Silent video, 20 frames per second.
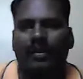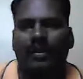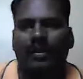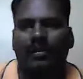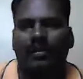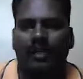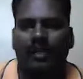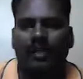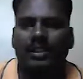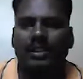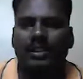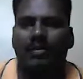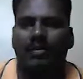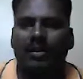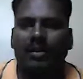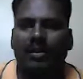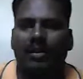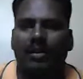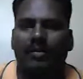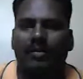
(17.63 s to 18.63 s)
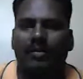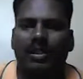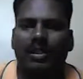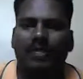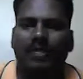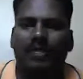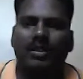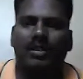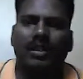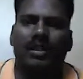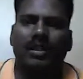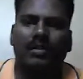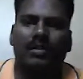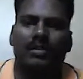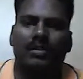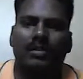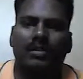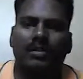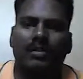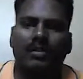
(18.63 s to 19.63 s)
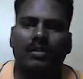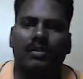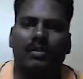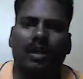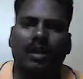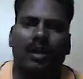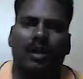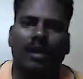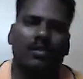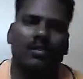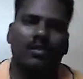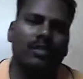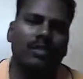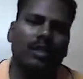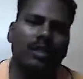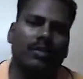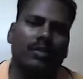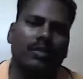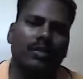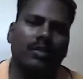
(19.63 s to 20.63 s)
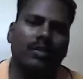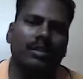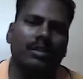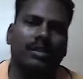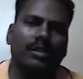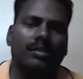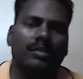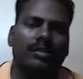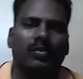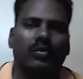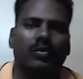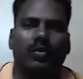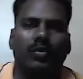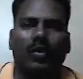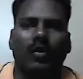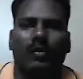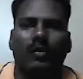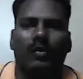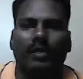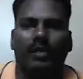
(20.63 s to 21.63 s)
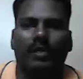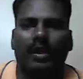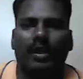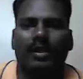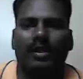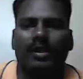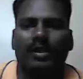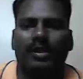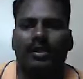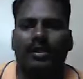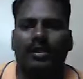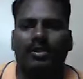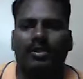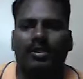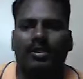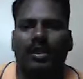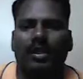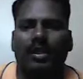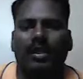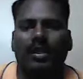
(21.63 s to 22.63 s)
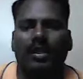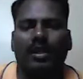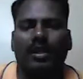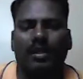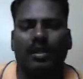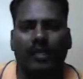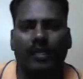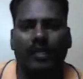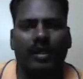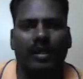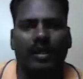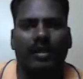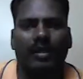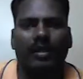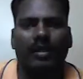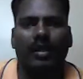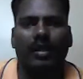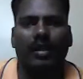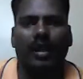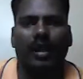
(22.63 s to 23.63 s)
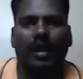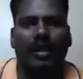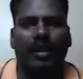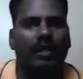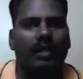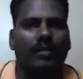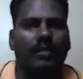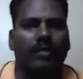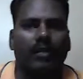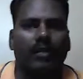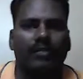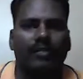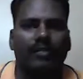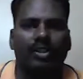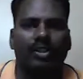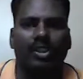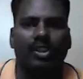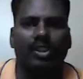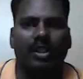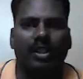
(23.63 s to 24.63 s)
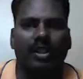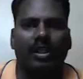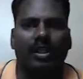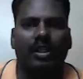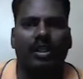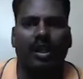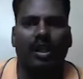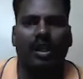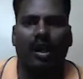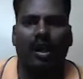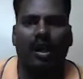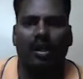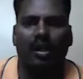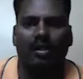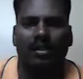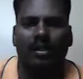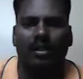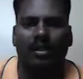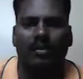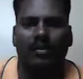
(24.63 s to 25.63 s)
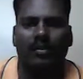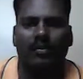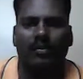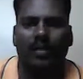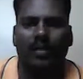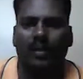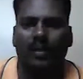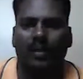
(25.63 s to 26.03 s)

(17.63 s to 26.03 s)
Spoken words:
Myself Dr. Preetham S. Kalos, Associate Professor, School of Mechanical Engineering, MIT, Academy of Engineering, Alandi, Pune.